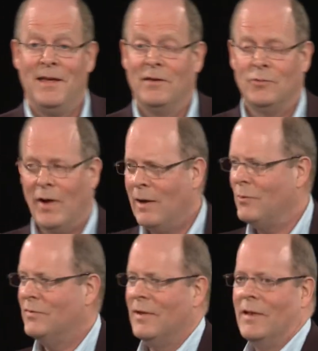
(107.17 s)
So I
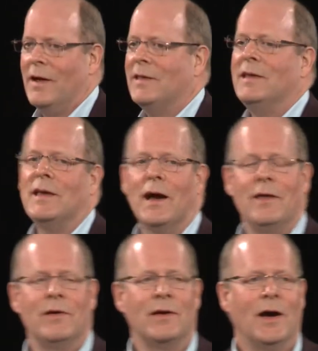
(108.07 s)
was the lucky
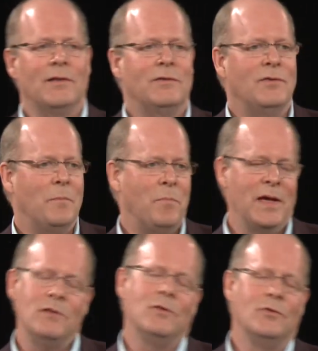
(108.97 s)
guy that got to
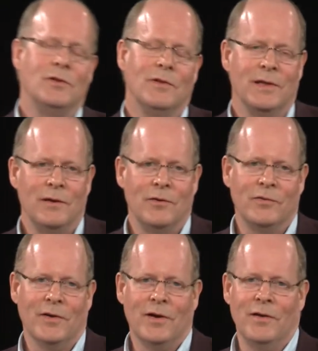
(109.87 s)
debate union
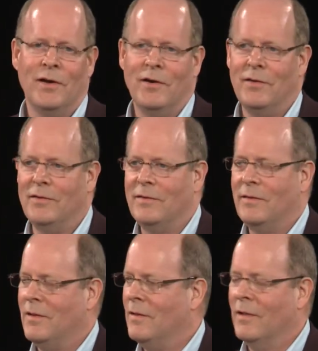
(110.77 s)
leaders on
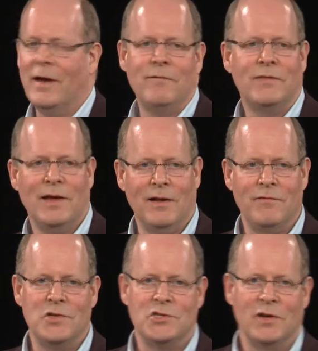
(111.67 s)
live
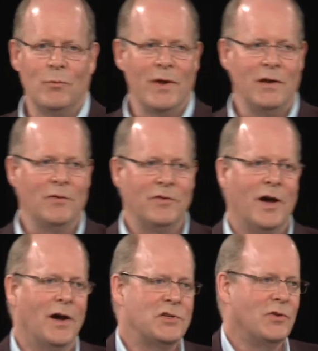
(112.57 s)
television and radio
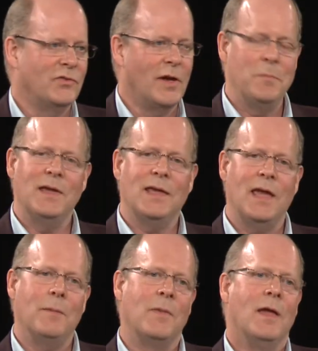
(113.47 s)
talk shows. I
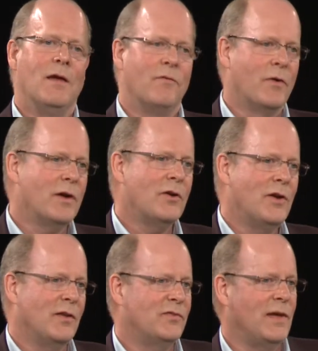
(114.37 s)
became very
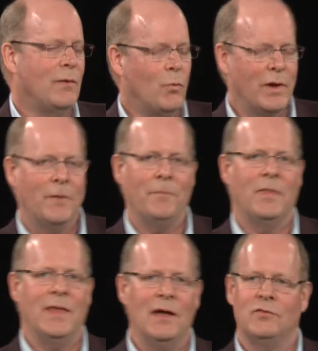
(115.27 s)
good at saying, well,
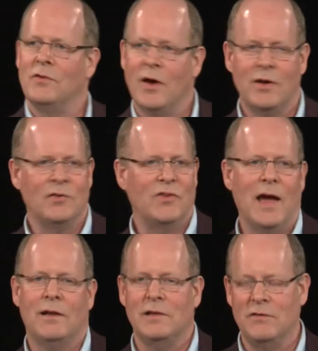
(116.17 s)
that's not
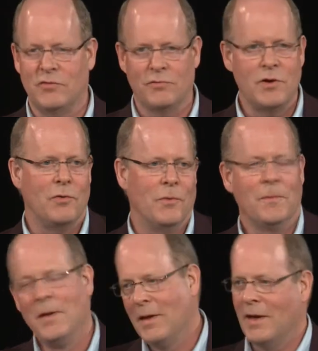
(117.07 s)
exactly true,
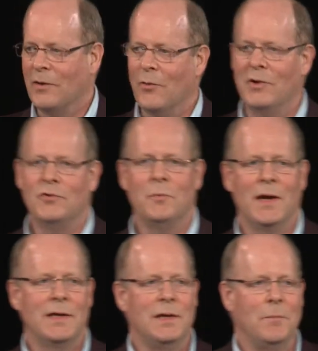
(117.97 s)
and going to
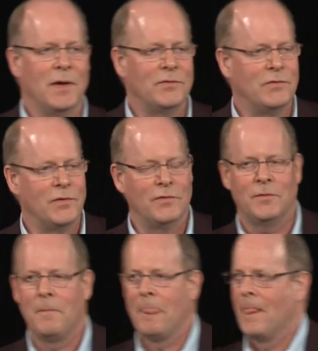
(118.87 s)
my key
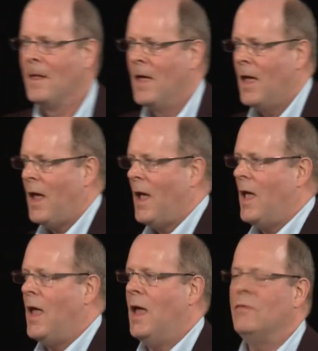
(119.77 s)
messages.
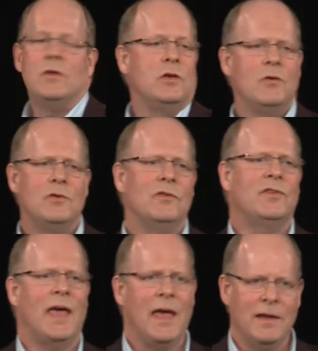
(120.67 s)
And the
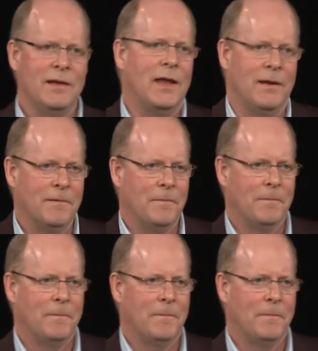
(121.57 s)
unions hated it.